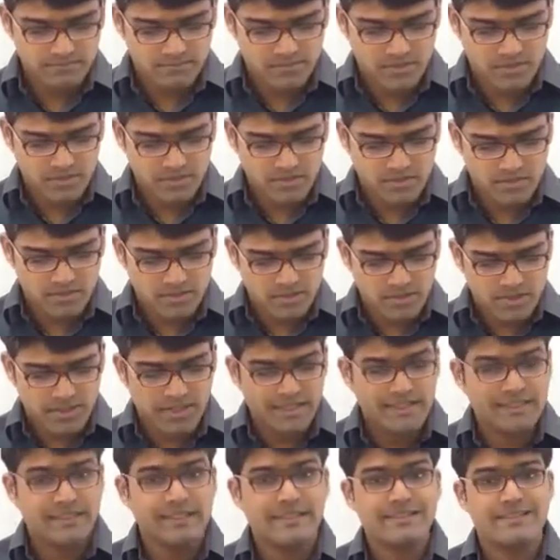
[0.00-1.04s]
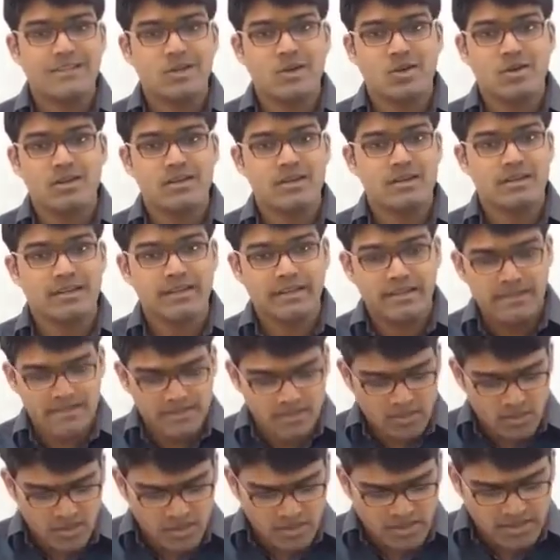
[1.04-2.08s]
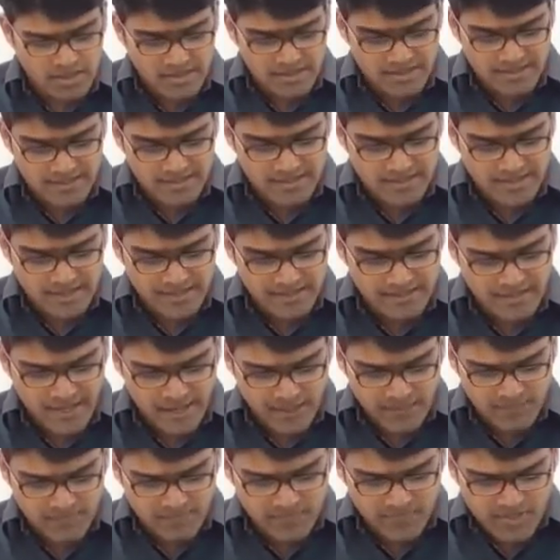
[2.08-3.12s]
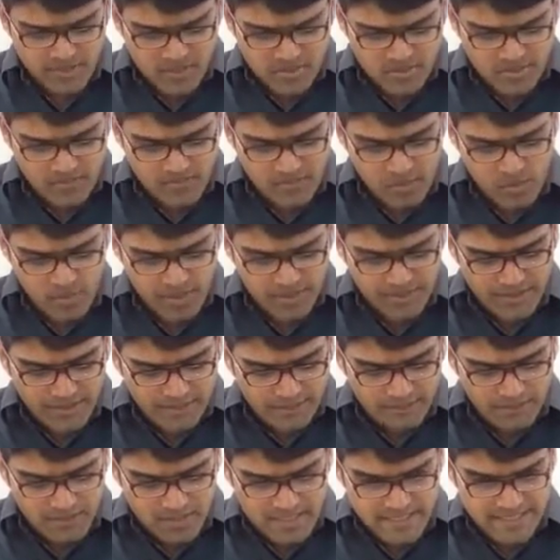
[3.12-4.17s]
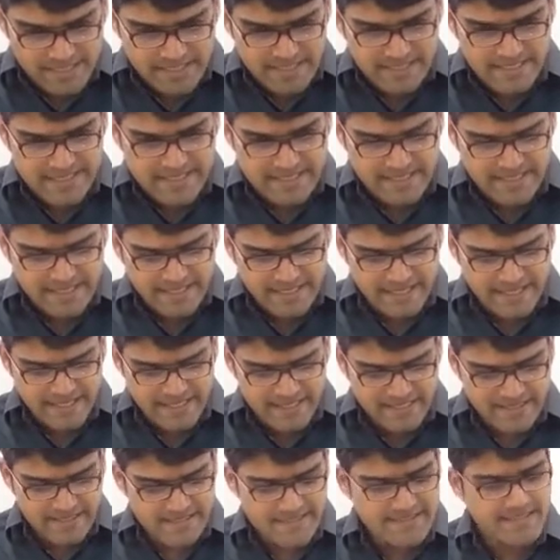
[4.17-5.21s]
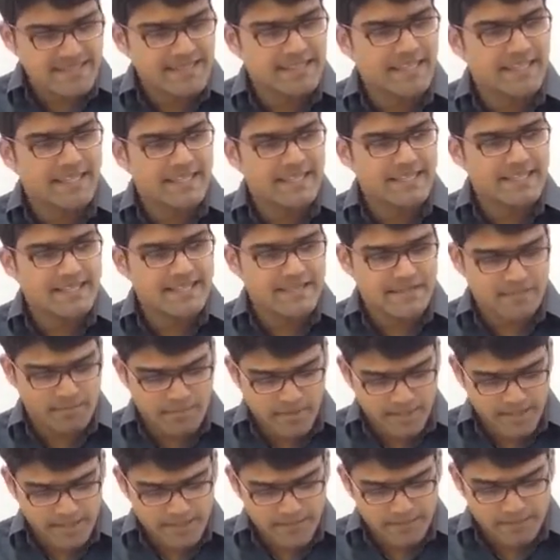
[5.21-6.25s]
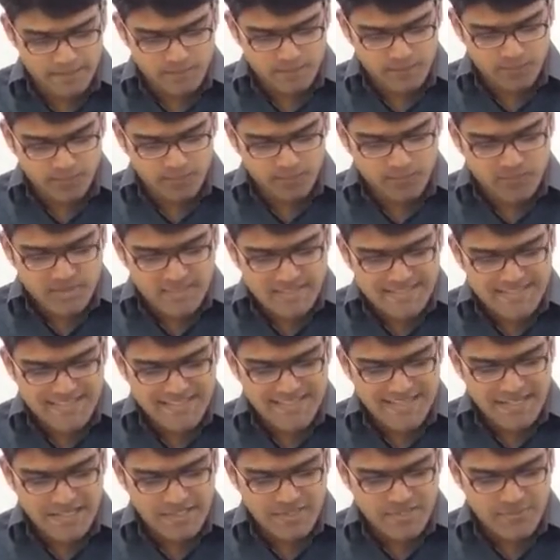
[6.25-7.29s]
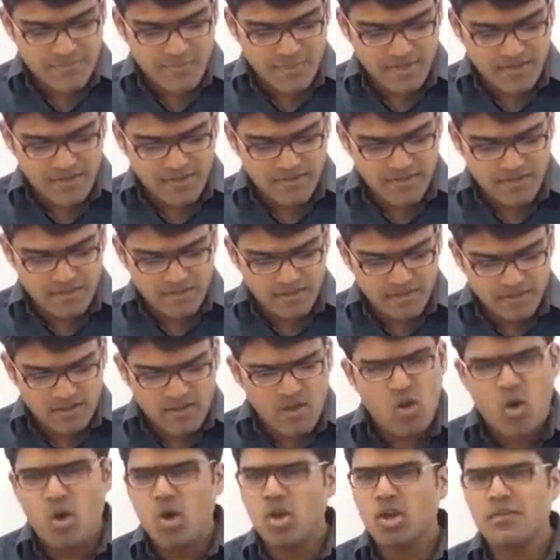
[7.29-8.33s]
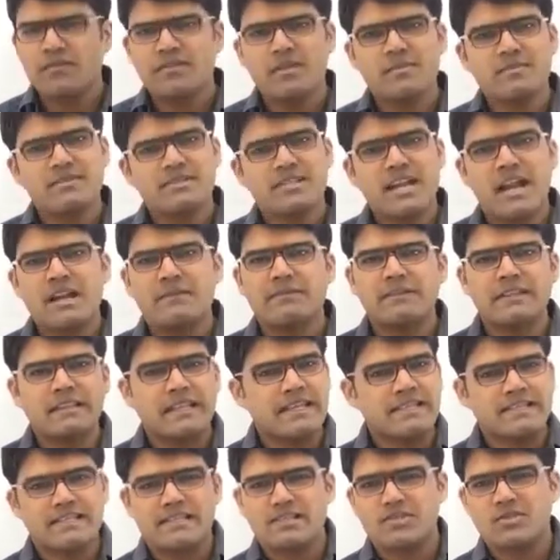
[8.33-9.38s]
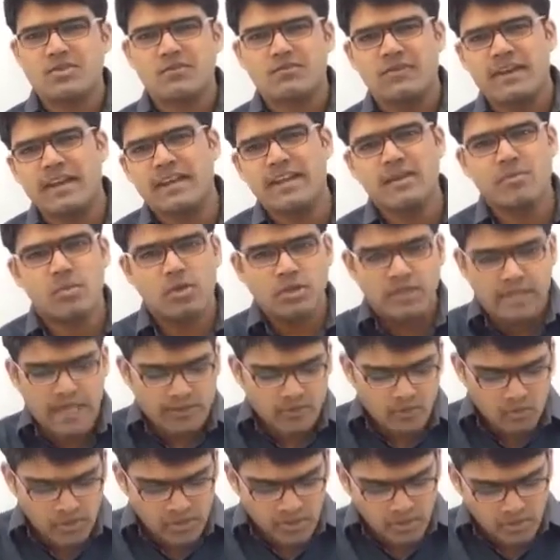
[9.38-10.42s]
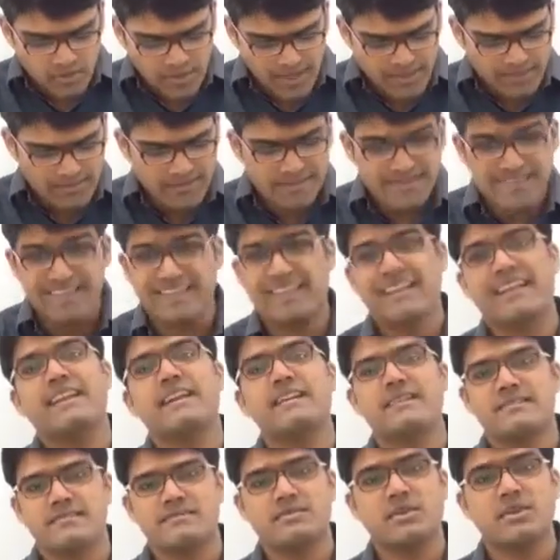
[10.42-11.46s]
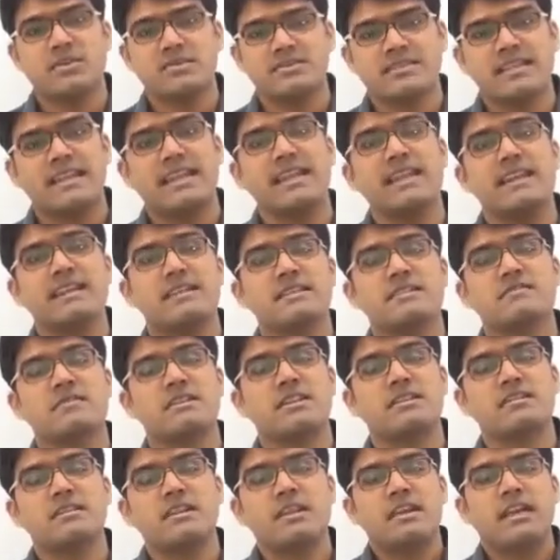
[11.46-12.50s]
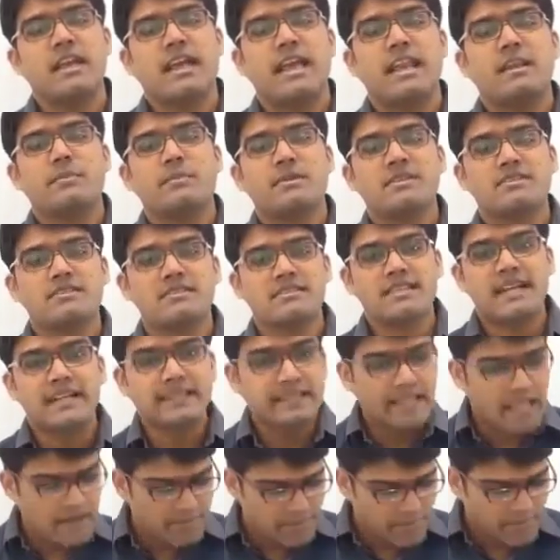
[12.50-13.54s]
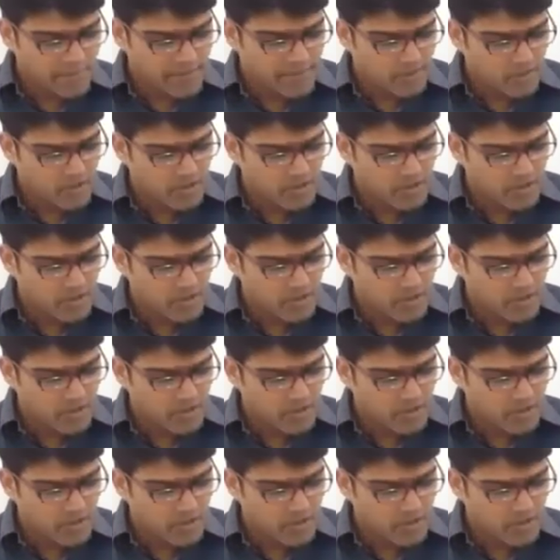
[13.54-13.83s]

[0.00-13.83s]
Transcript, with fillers: you know, increasing order, decreasing order. Let's decide that. So if you look at the words here, skit, slit, smit, snit, spit all of them start with S, so forget about that. Only look at the second letters because second letters will help us decide the alphabetic